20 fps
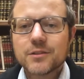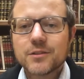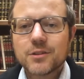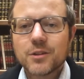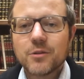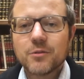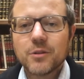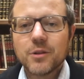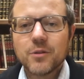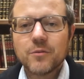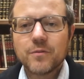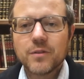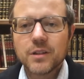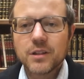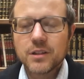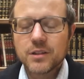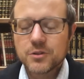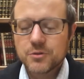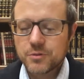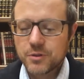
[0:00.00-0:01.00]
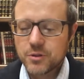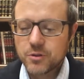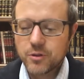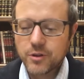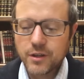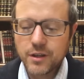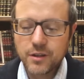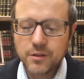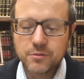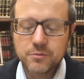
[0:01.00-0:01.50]
so hopefully this
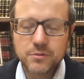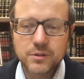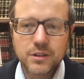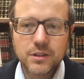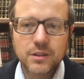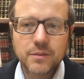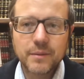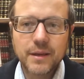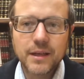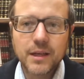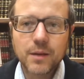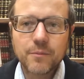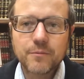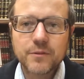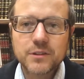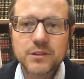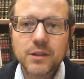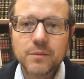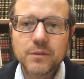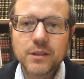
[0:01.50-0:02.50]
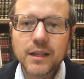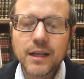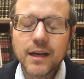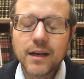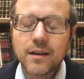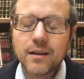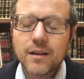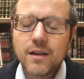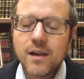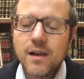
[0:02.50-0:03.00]
recording will make up for some of
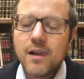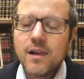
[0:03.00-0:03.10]
that.